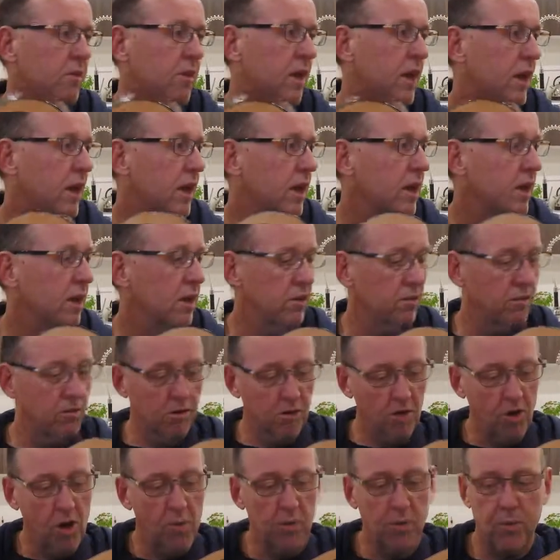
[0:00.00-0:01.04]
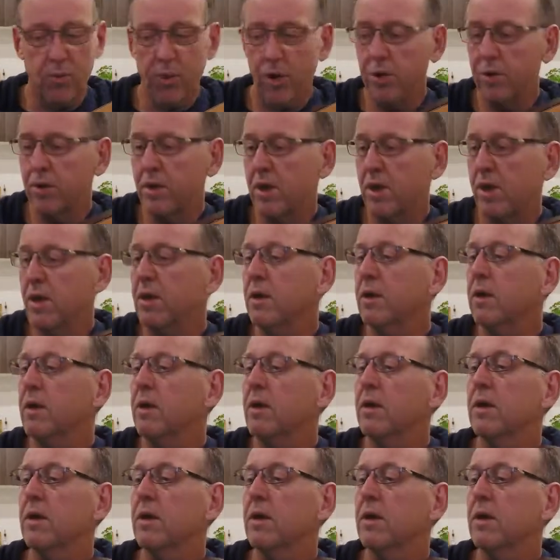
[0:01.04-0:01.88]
a Tacoma Roadking